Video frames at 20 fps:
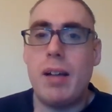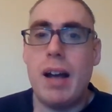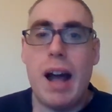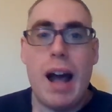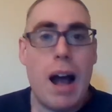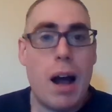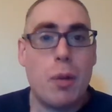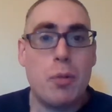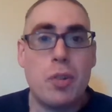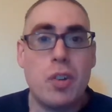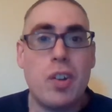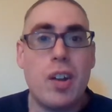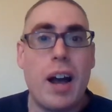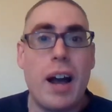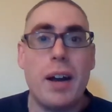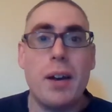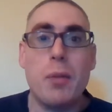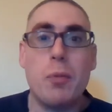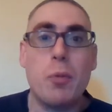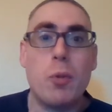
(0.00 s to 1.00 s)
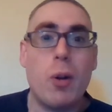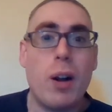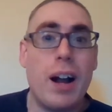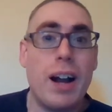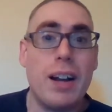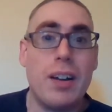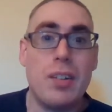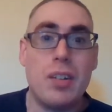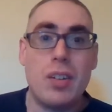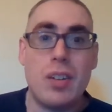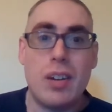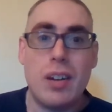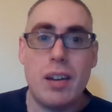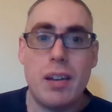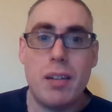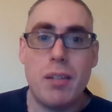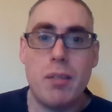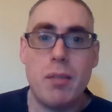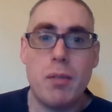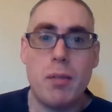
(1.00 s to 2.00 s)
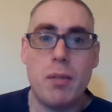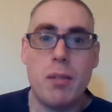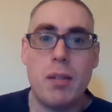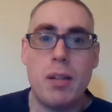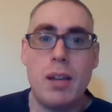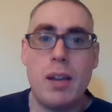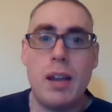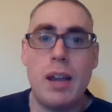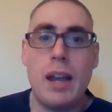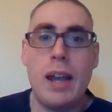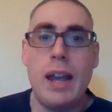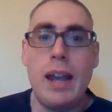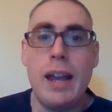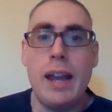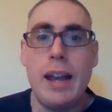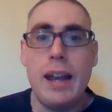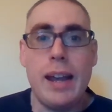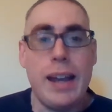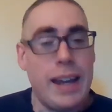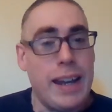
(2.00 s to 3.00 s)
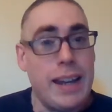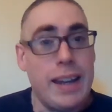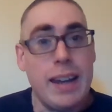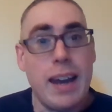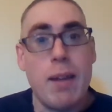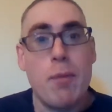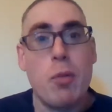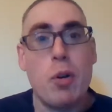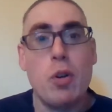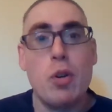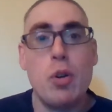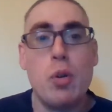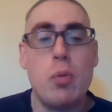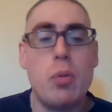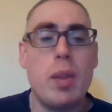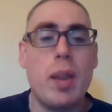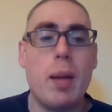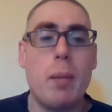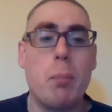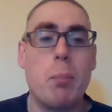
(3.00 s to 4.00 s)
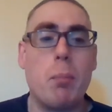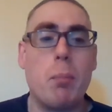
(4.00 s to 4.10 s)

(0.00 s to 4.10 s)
outside of Christ. He never knew them.